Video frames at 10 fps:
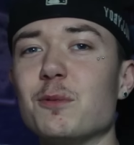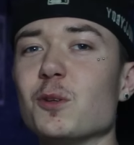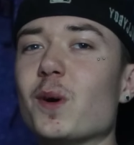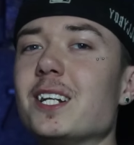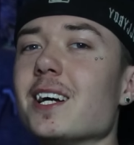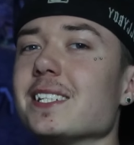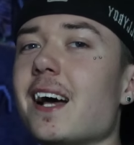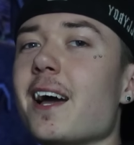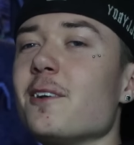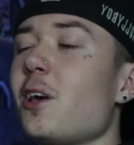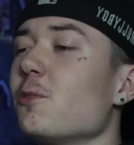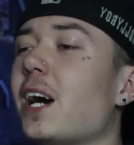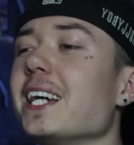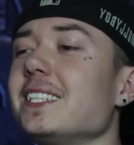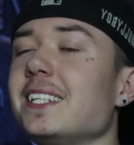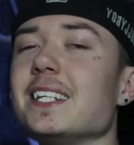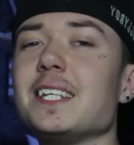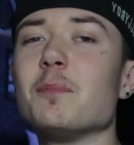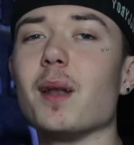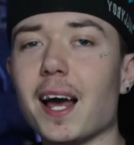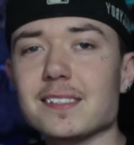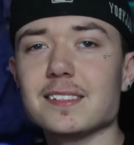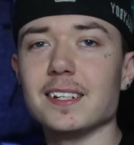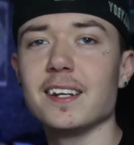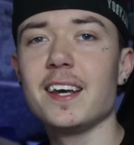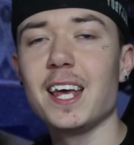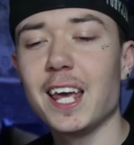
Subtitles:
with the windows down, with AC/DC blasting.